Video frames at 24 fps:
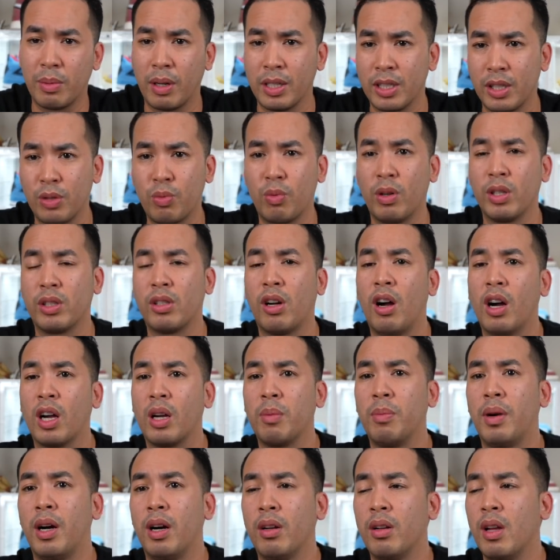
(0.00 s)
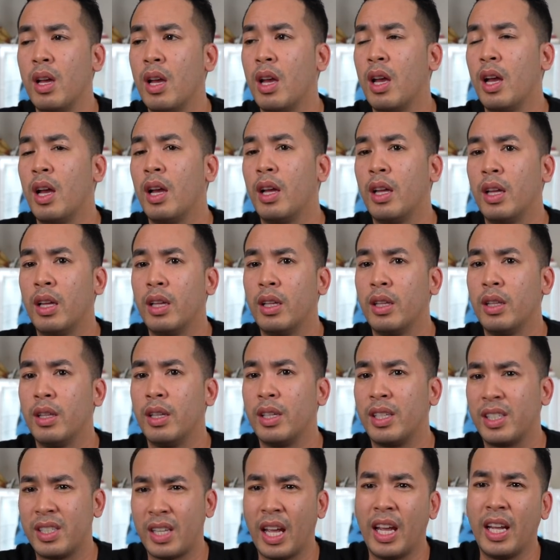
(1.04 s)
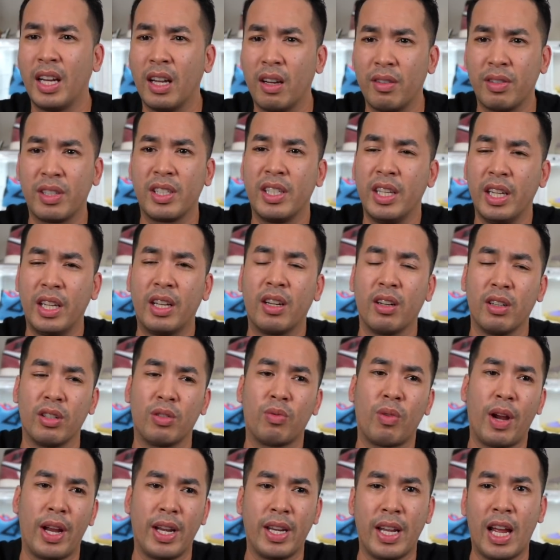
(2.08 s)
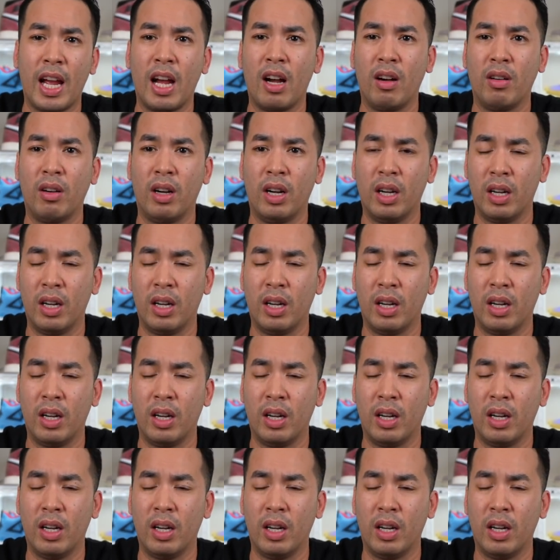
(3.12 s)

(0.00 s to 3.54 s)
But I just want to talk about the state of sneakers right now,